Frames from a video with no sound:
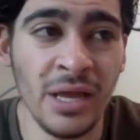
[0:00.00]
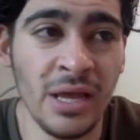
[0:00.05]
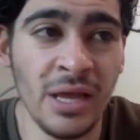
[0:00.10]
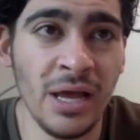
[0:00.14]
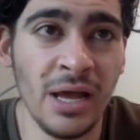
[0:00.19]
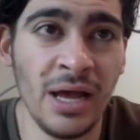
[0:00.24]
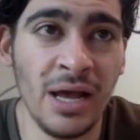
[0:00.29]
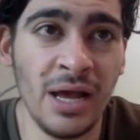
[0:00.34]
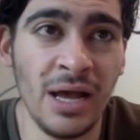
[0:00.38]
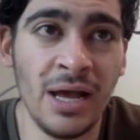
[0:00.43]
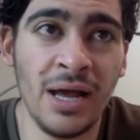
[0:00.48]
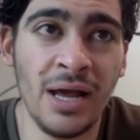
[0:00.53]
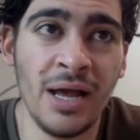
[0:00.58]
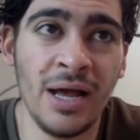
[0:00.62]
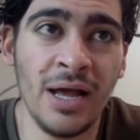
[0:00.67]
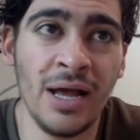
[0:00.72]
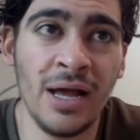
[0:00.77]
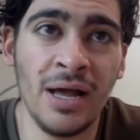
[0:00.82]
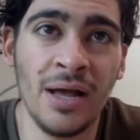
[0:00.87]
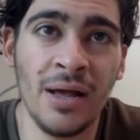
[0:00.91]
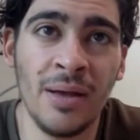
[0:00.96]

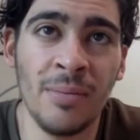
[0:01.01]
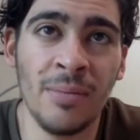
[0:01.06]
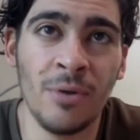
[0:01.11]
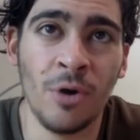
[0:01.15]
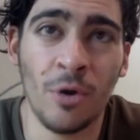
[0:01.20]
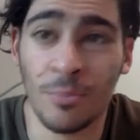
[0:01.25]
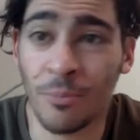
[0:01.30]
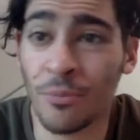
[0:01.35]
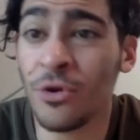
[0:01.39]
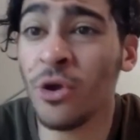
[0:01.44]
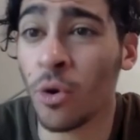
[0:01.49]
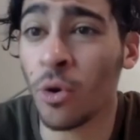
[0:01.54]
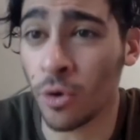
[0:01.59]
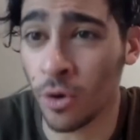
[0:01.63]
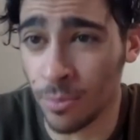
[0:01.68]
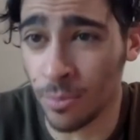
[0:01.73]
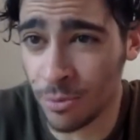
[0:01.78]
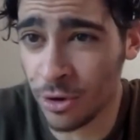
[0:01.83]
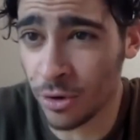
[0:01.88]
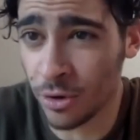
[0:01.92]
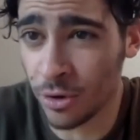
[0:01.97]
um, or pre-order,
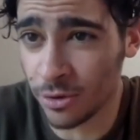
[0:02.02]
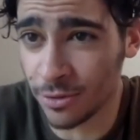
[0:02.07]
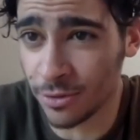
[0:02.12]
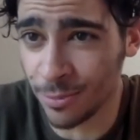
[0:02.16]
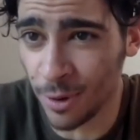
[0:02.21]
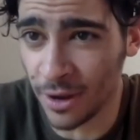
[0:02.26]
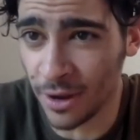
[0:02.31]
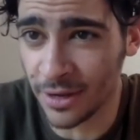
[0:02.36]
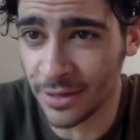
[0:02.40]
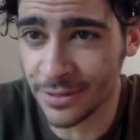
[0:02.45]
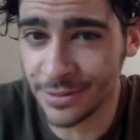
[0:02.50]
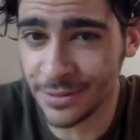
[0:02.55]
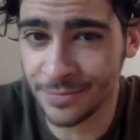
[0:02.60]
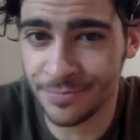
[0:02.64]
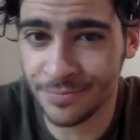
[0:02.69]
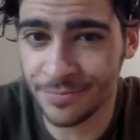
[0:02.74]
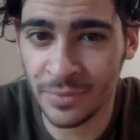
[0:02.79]
pre-order the product.